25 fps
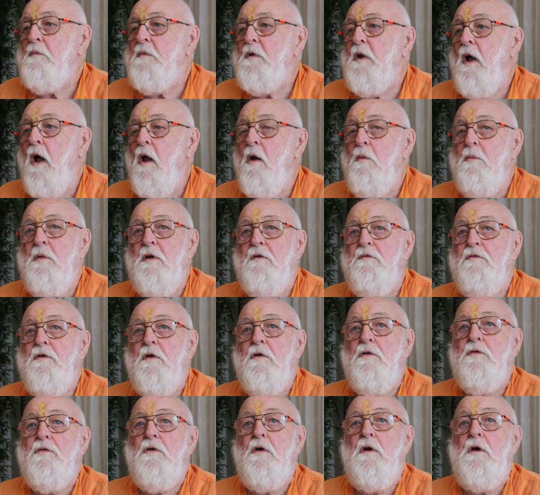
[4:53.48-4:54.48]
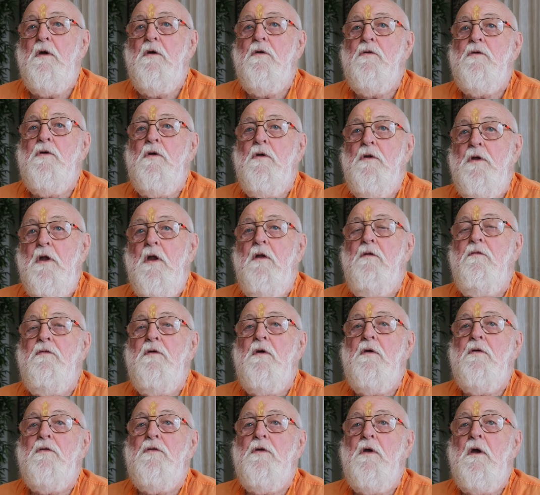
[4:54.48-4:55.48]
told me a few things and did a
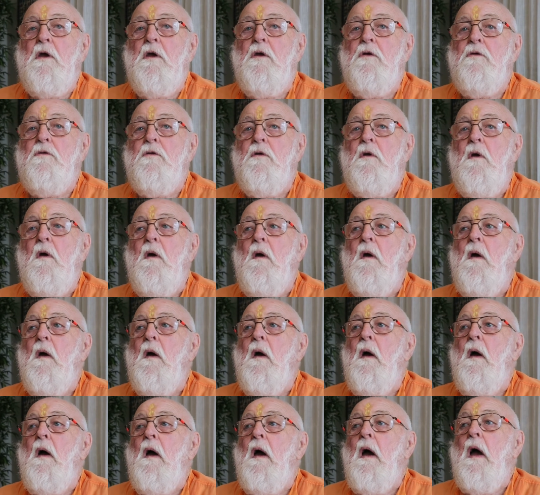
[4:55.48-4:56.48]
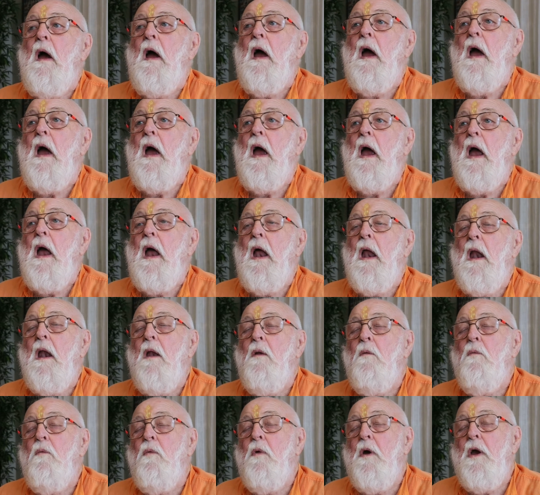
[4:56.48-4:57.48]
few things,
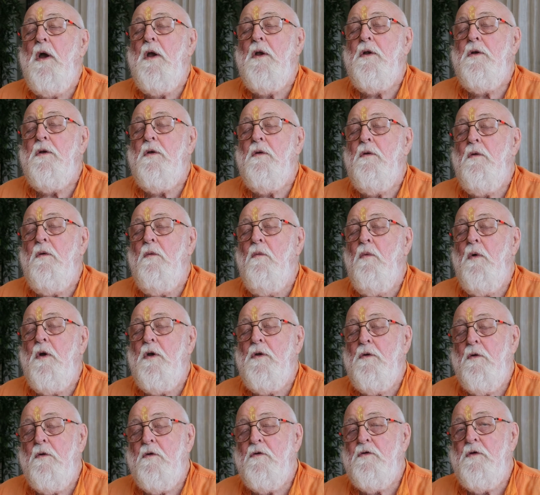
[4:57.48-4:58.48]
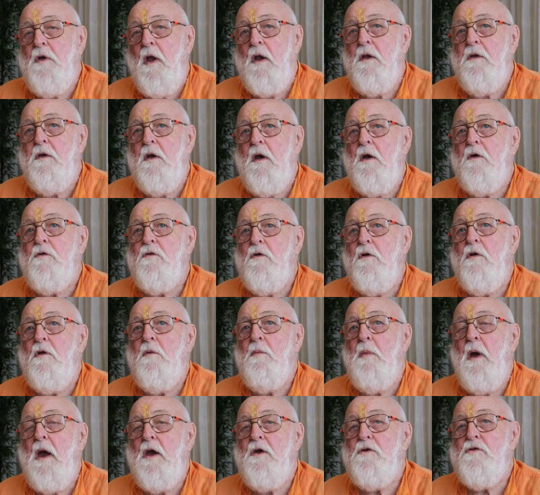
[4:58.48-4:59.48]
and we took sannyas on
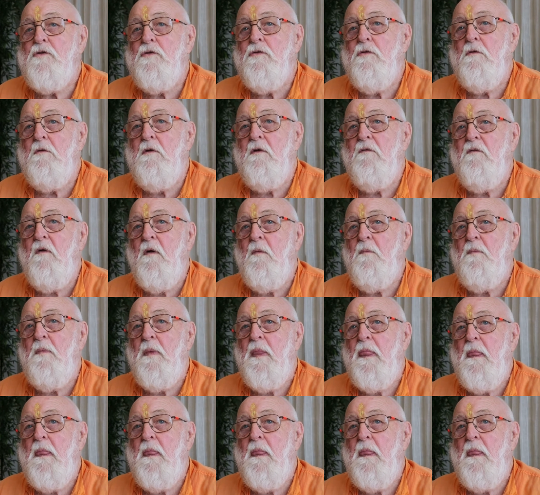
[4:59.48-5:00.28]
the banks of the river.